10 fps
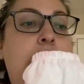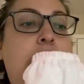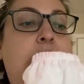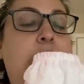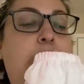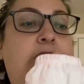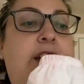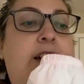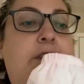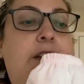so hopefully
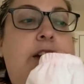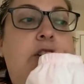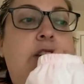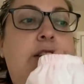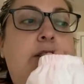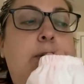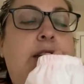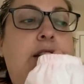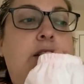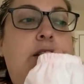I'll have the energy this
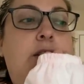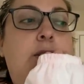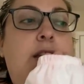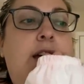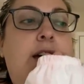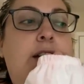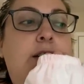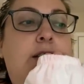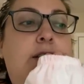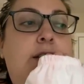weekend to do
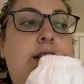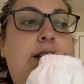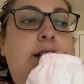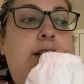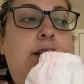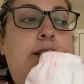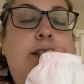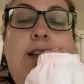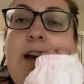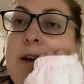that. And
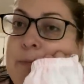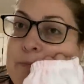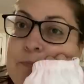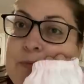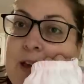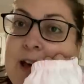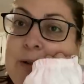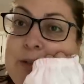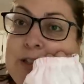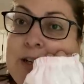yeah,
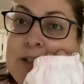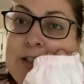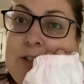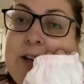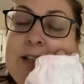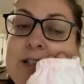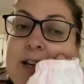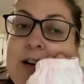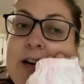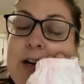I will talk to you guys
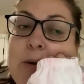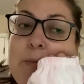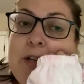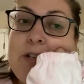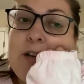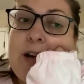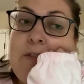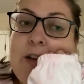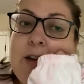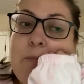later. I hope that you're
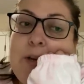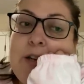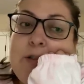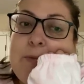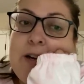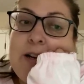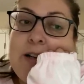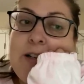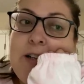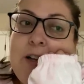having a much
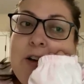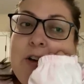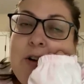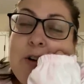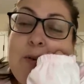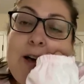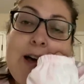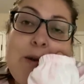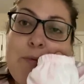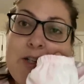better, you
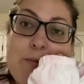had a much